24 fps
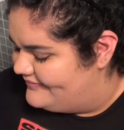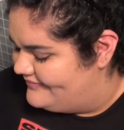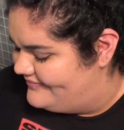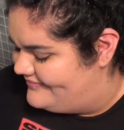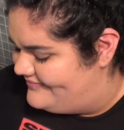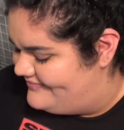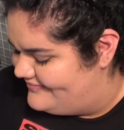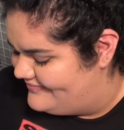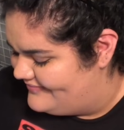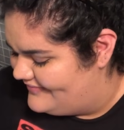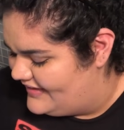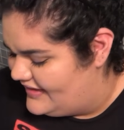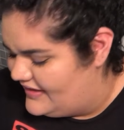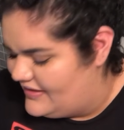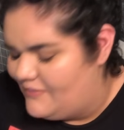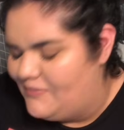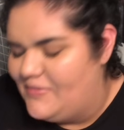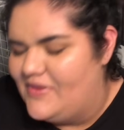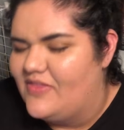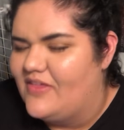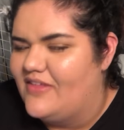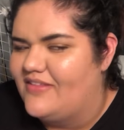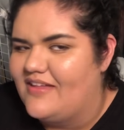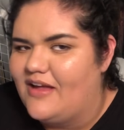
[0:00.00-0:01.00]
I
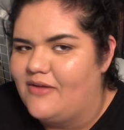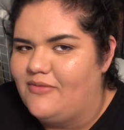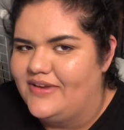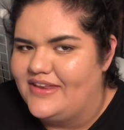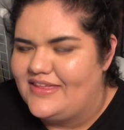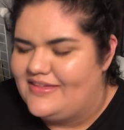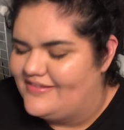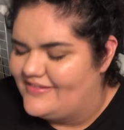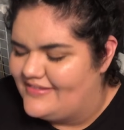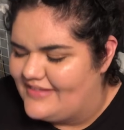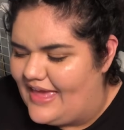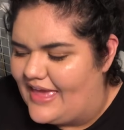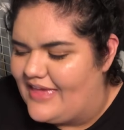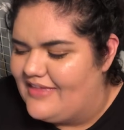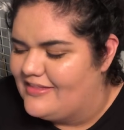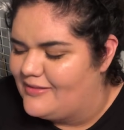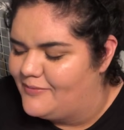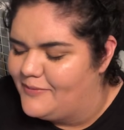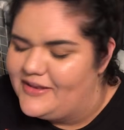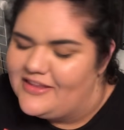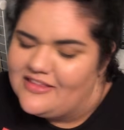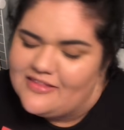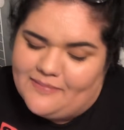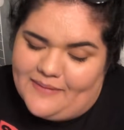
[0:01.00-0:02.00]
mean, that's not what he says,
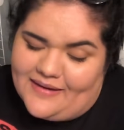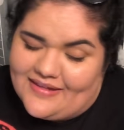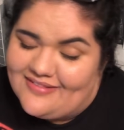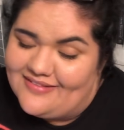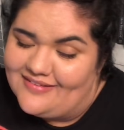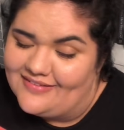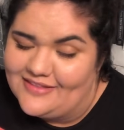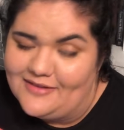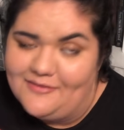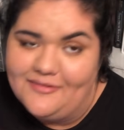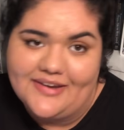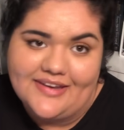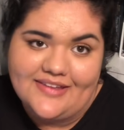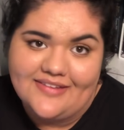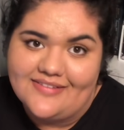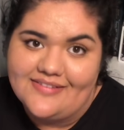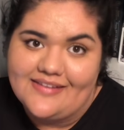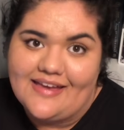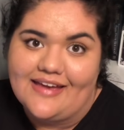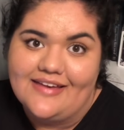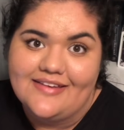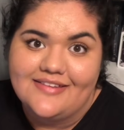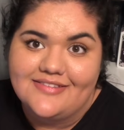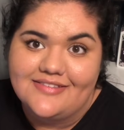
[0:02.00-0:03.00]
but it's basically what he
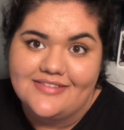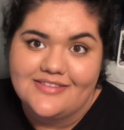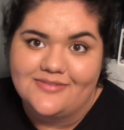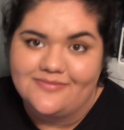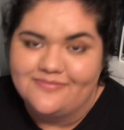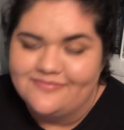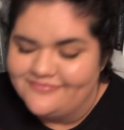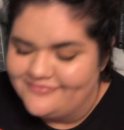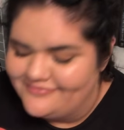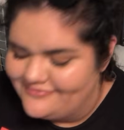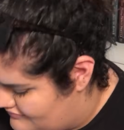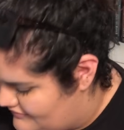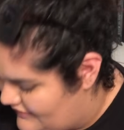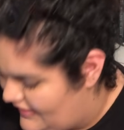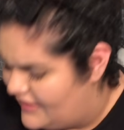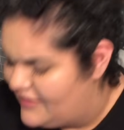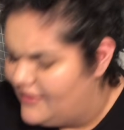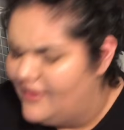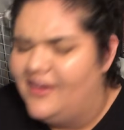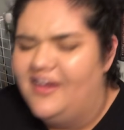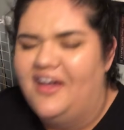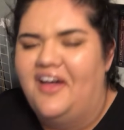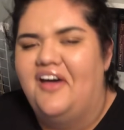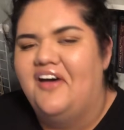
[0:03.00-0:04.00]
says
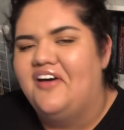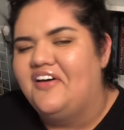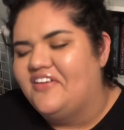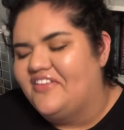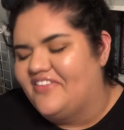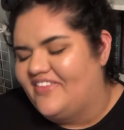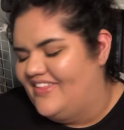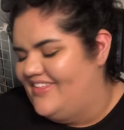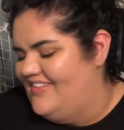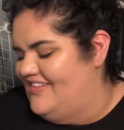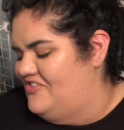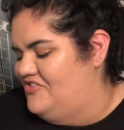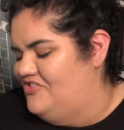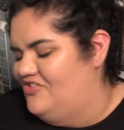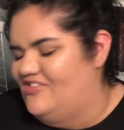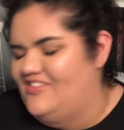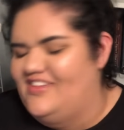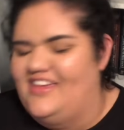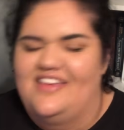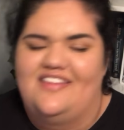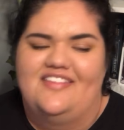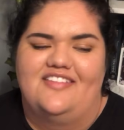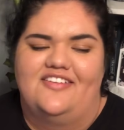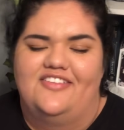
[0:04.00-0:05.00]
huh, that's
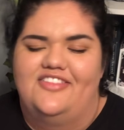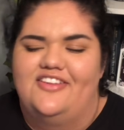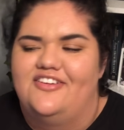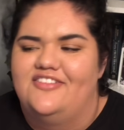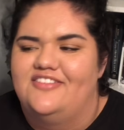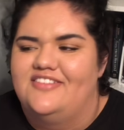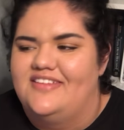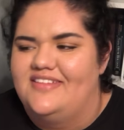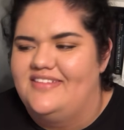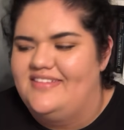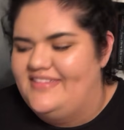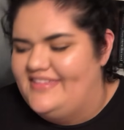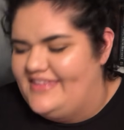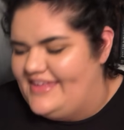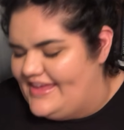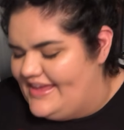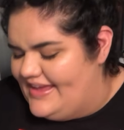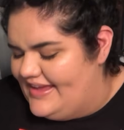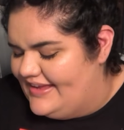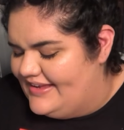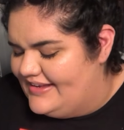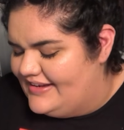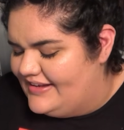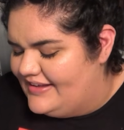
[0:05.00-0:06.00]
interesting. So there's a
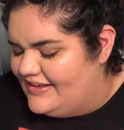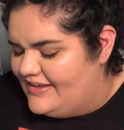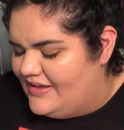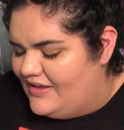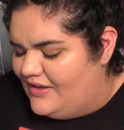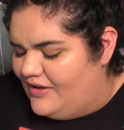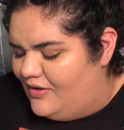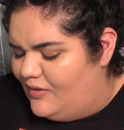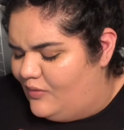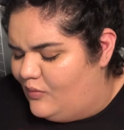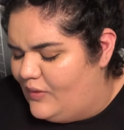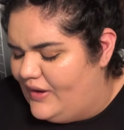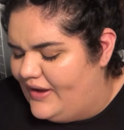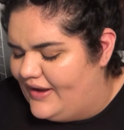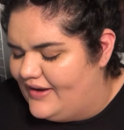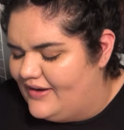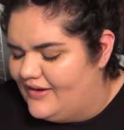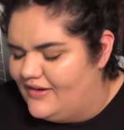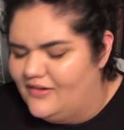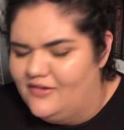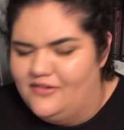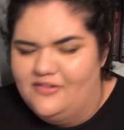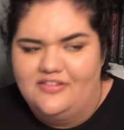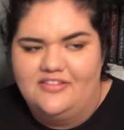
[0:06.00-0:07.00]
scene
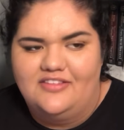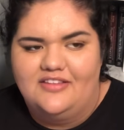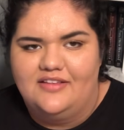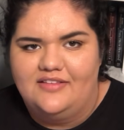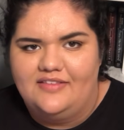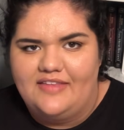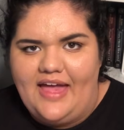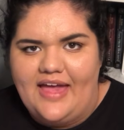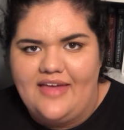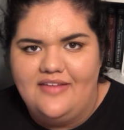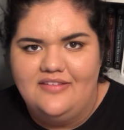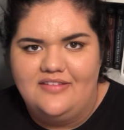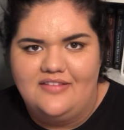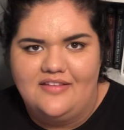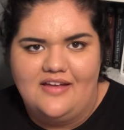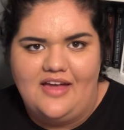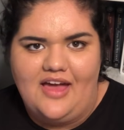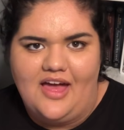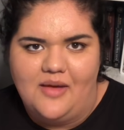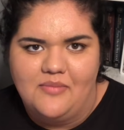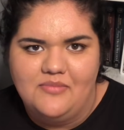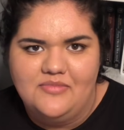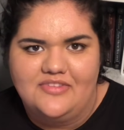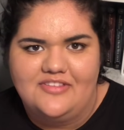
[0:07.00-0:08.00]
where Celeste
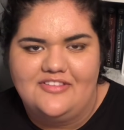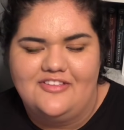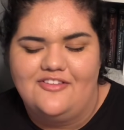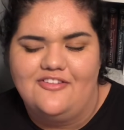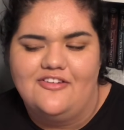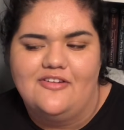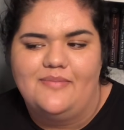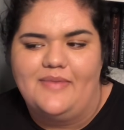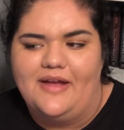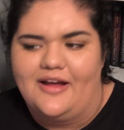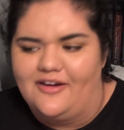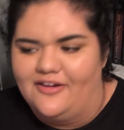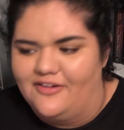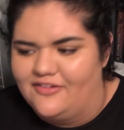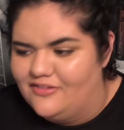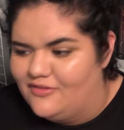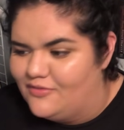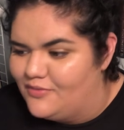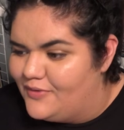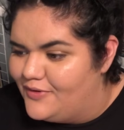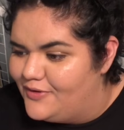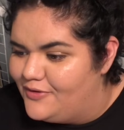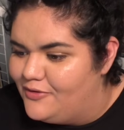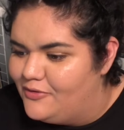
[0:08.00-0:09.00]
comes to America's
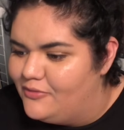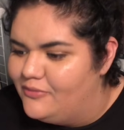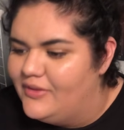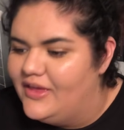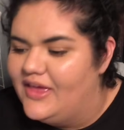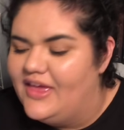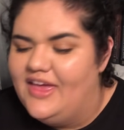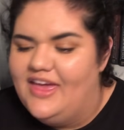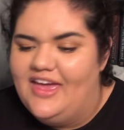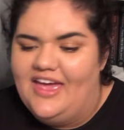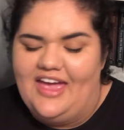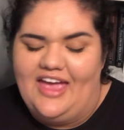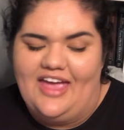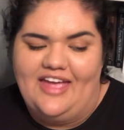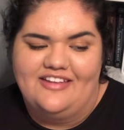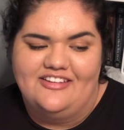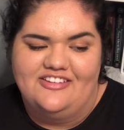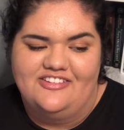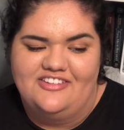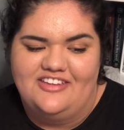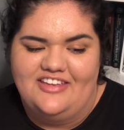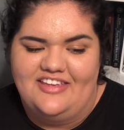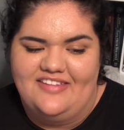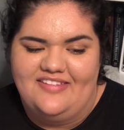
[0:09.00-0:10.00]
room and
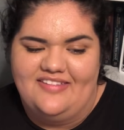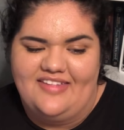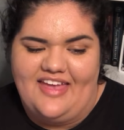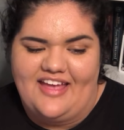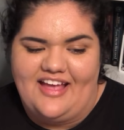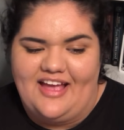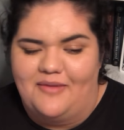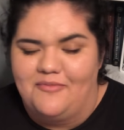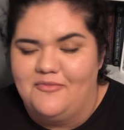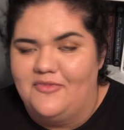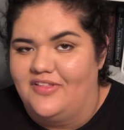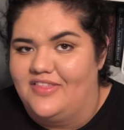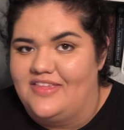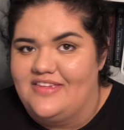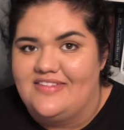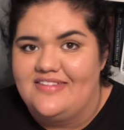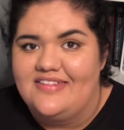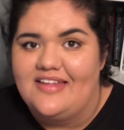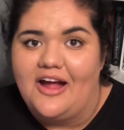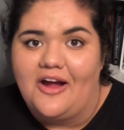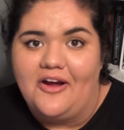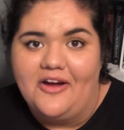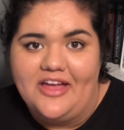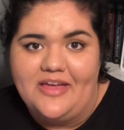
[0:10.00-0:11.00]
she's like, I'm really
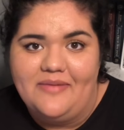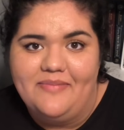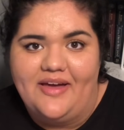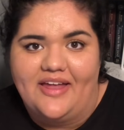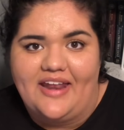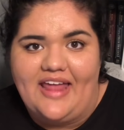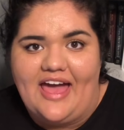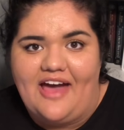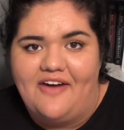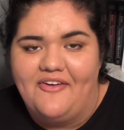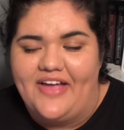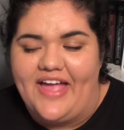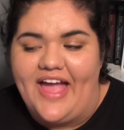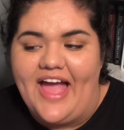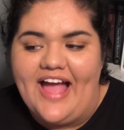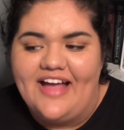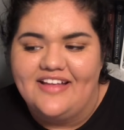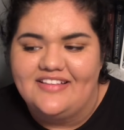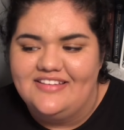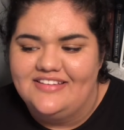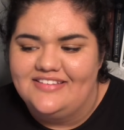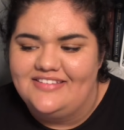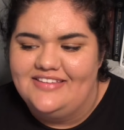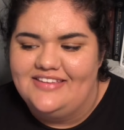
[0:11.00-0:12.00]
sorry about how I
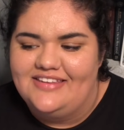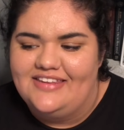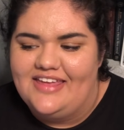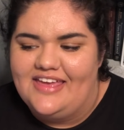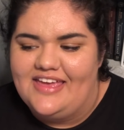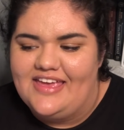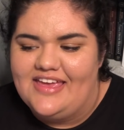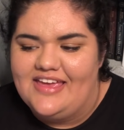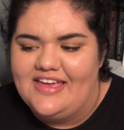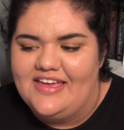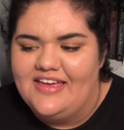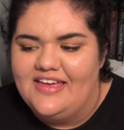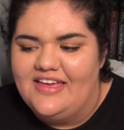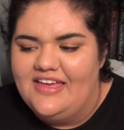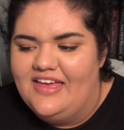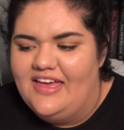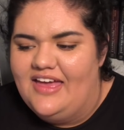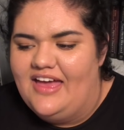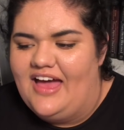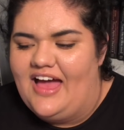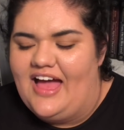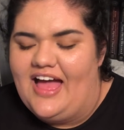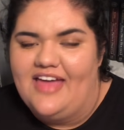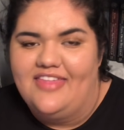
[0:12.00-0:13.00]
acted today.
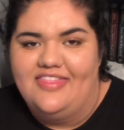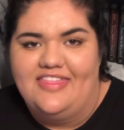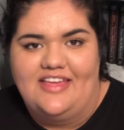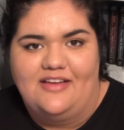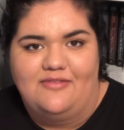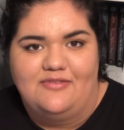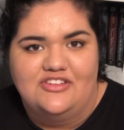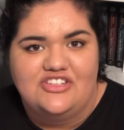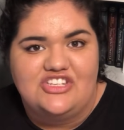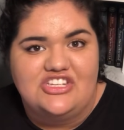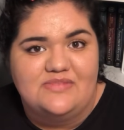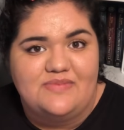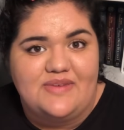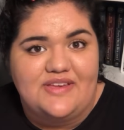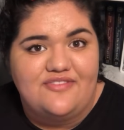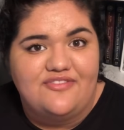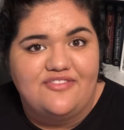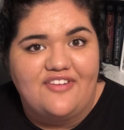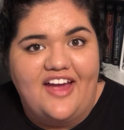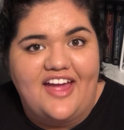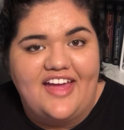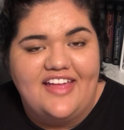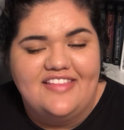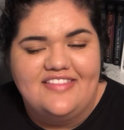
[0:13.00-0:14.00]
I think we should be
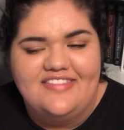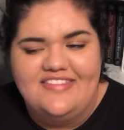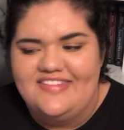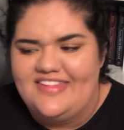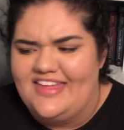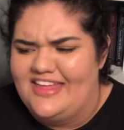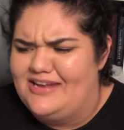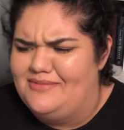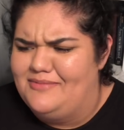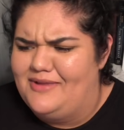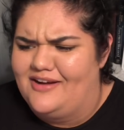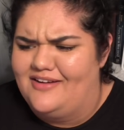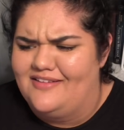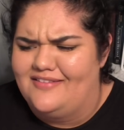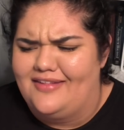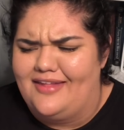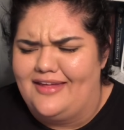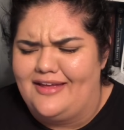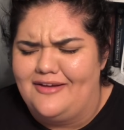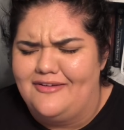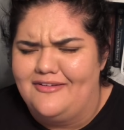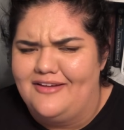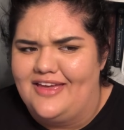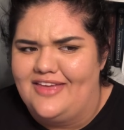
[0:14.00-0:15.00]
friends. And America's
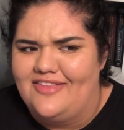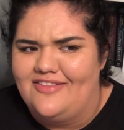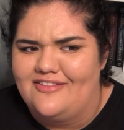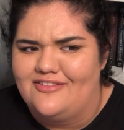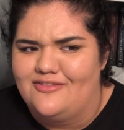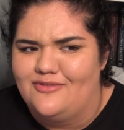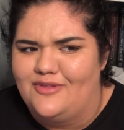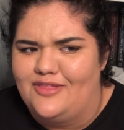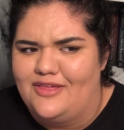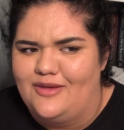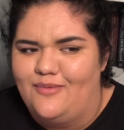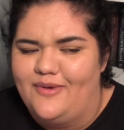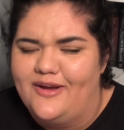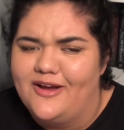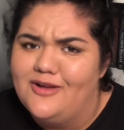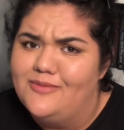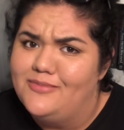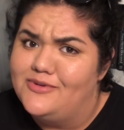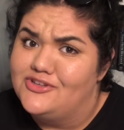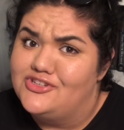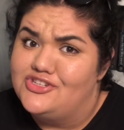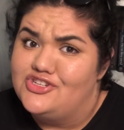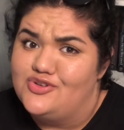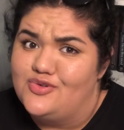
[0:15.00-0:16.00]
like, okay, that's really weird,
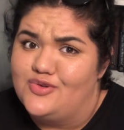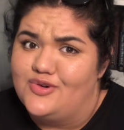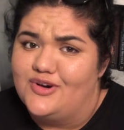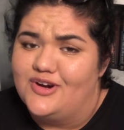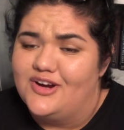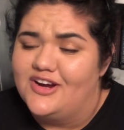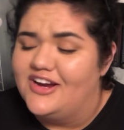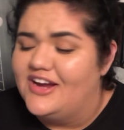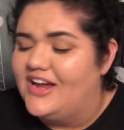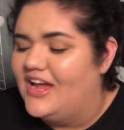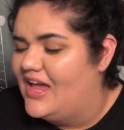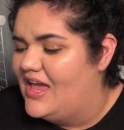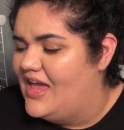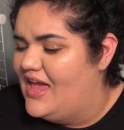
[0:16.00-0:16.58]
but sure.